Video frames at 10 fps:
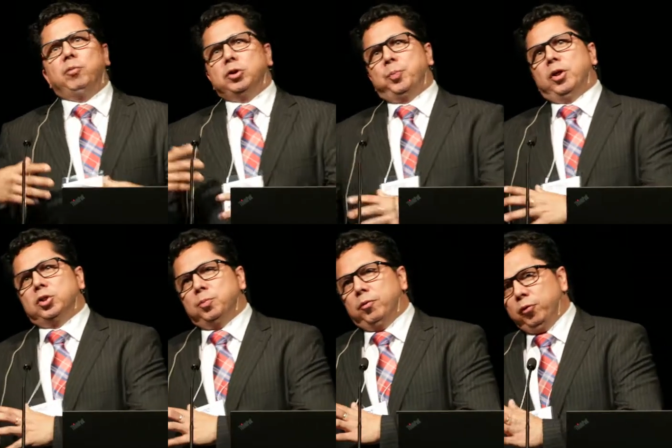I'm
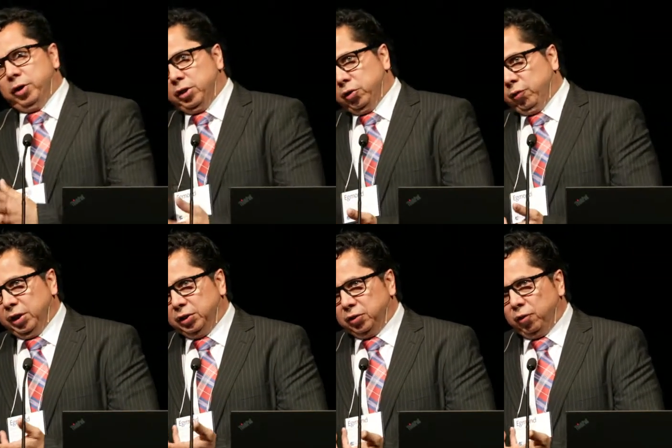responsible for the
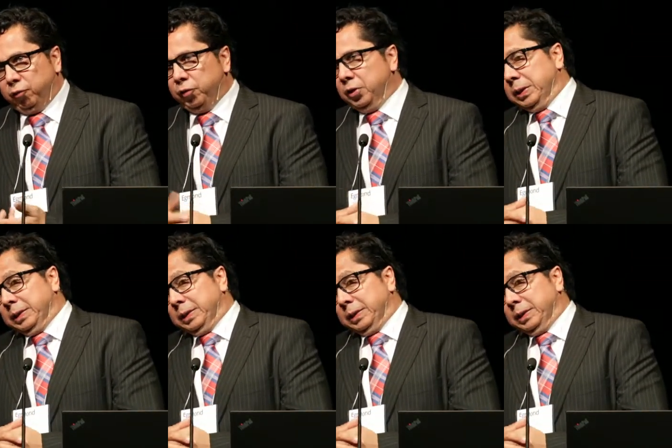integration of